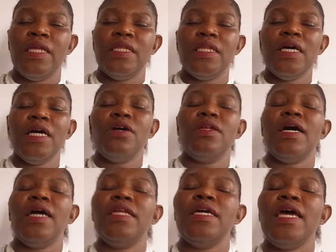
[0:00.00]
Now,
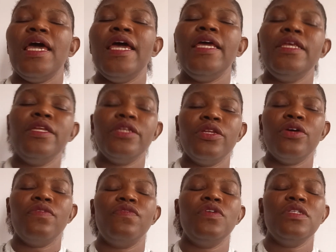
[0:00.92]
at the end
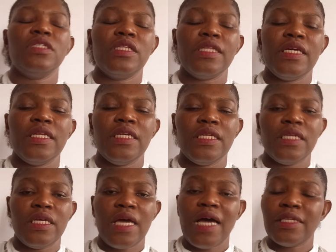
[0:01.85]
of this
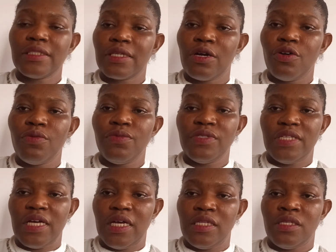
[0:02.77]
learning, the outcome is
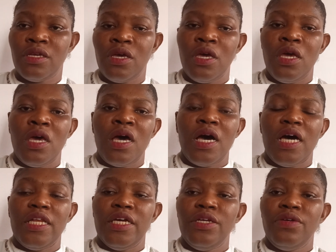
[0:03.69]
that
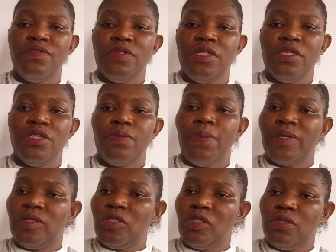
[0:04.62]
at the end of the day, the
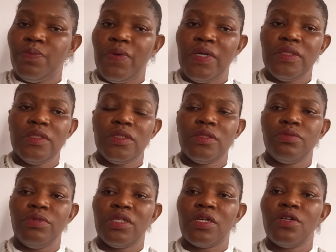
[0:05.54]
participants
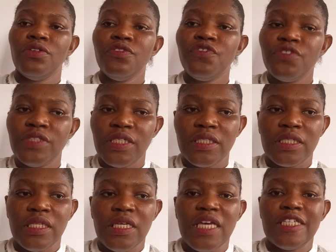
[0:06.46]
will
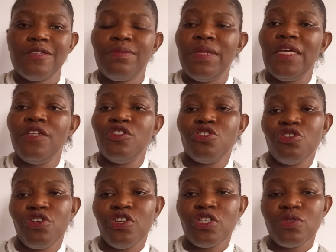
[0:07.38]
confidently explain
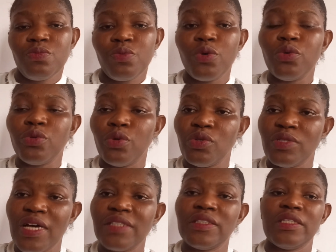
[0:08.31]
insurance product,
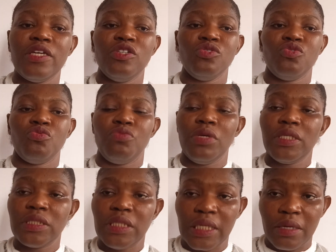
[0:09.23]
assess
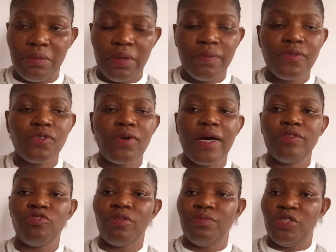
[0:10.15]
risks, they can be able to
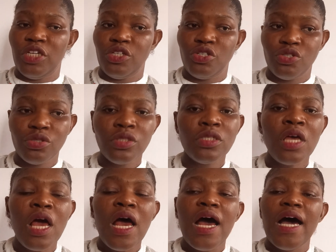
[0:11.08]
handle objection,
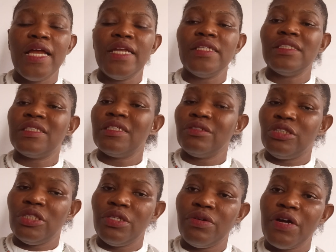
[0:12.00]
and then sell
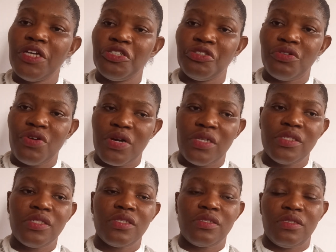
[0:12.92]
general
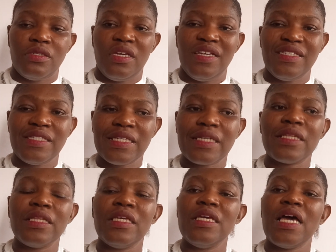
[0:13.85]
insurance
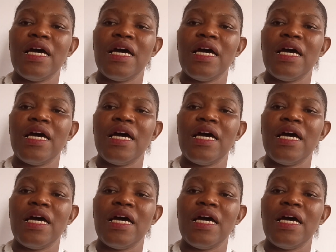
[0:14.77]
ethically